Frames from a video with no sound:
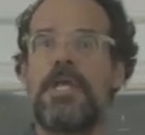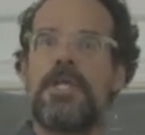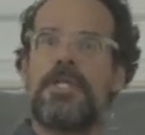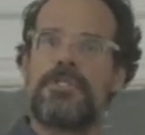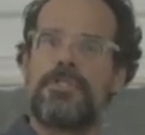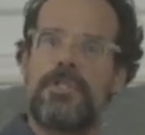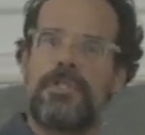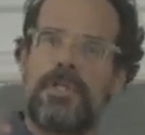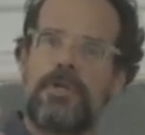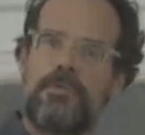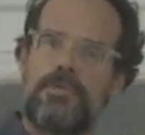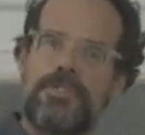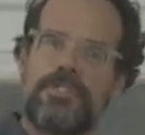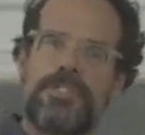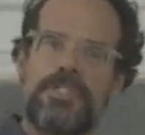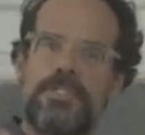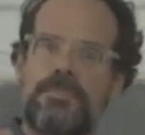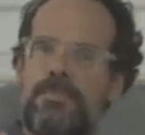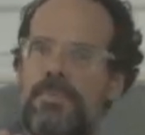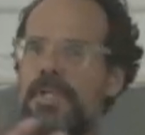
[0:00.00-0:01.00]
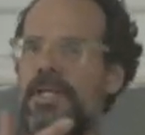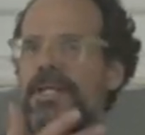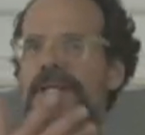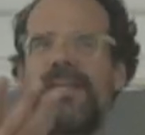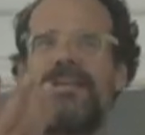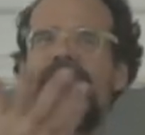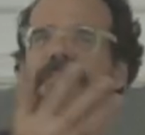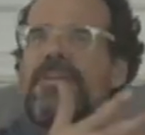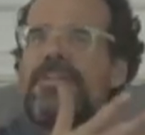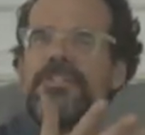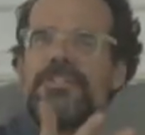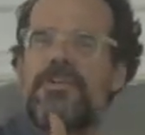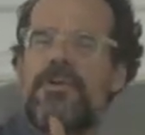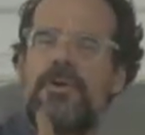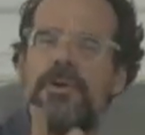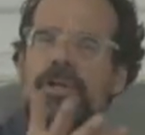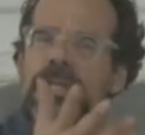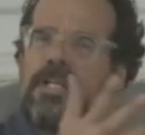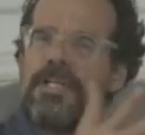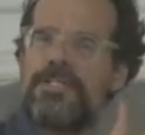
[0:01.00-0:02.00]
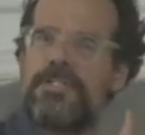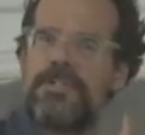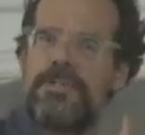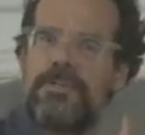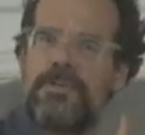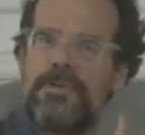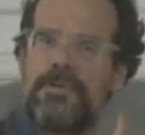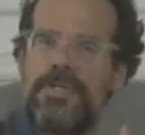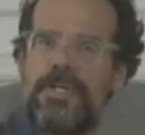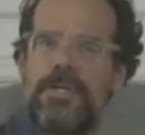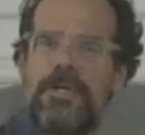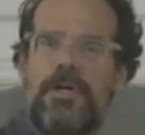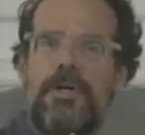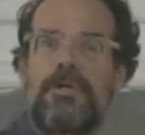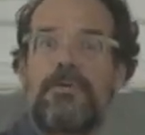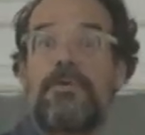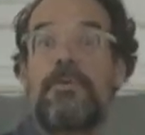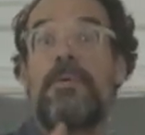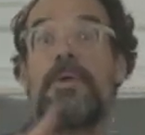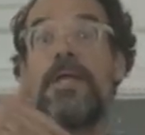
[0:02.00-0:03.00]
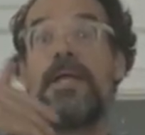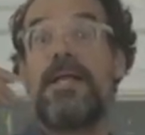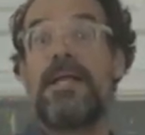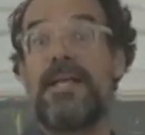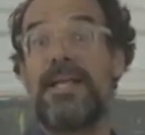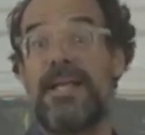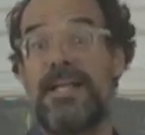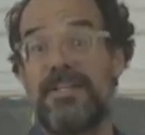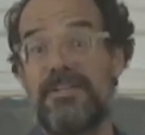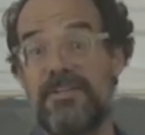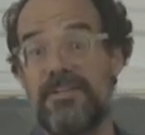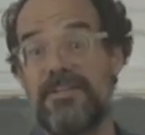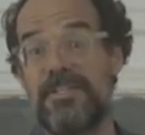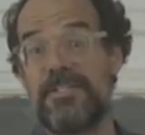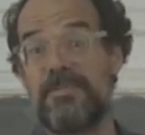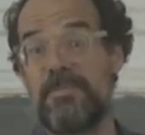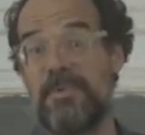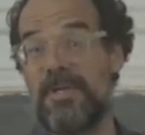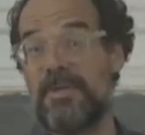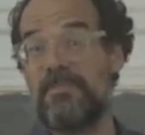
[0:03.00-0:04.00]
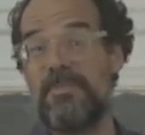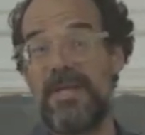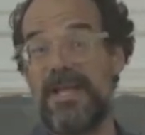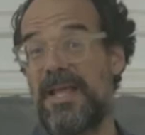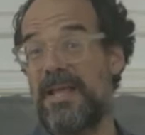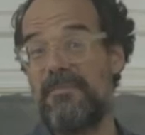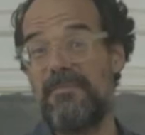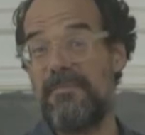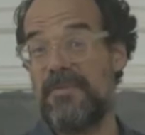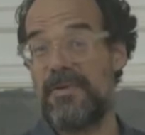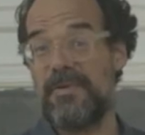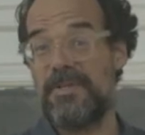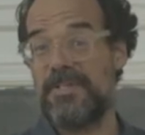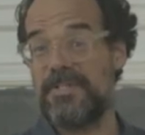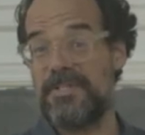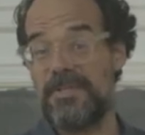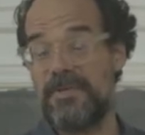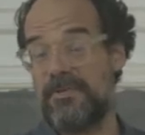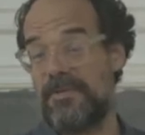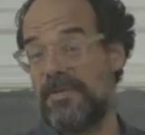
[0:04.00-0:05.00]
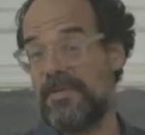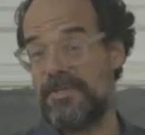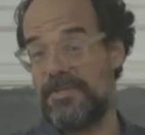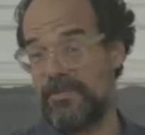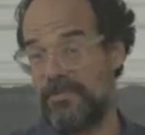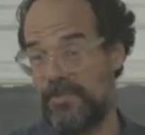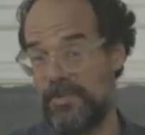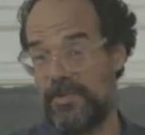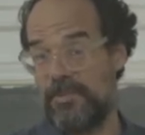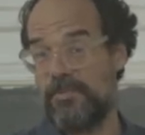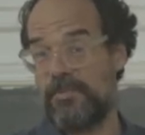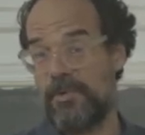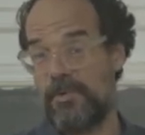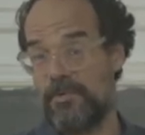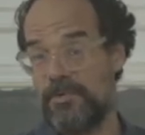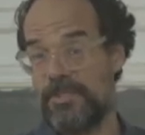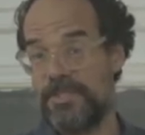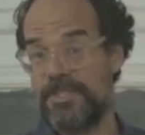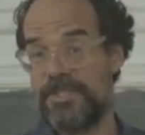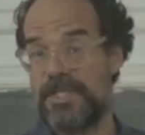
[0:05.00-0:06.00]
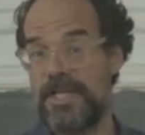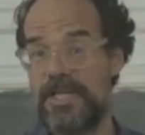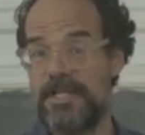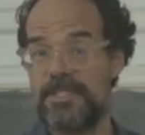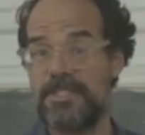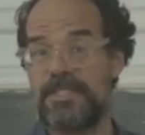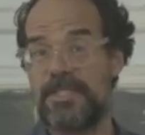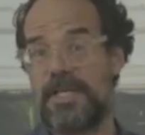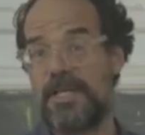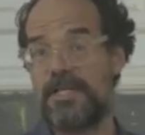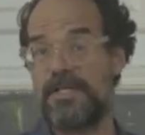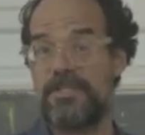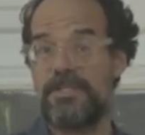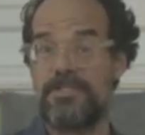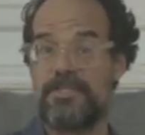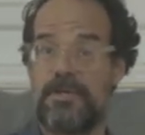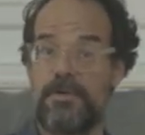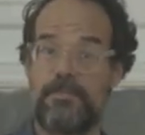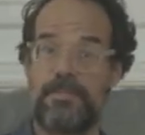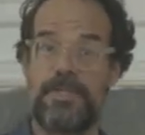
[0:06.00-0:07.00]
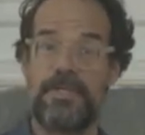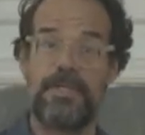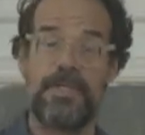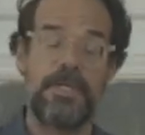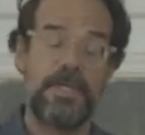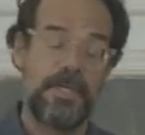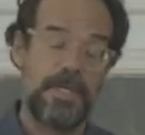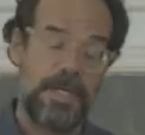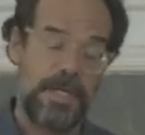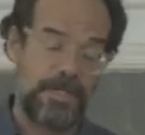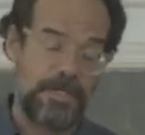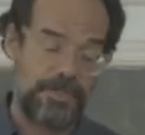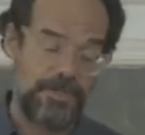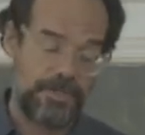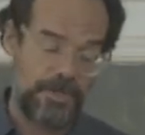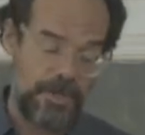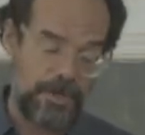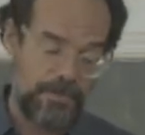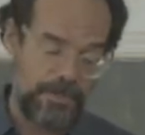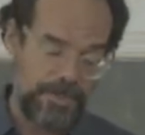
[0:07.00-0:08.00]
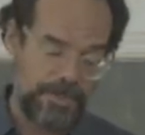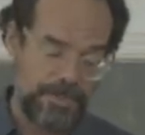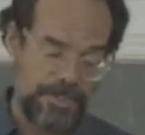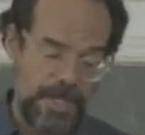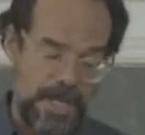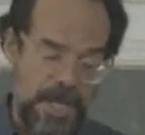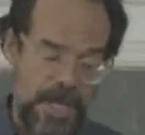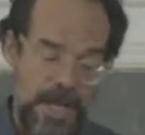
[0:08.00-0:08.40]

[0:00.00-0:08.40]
So there was a split even as early as the 1300. Later the split became very serious with the Protestants and the German, the Germans.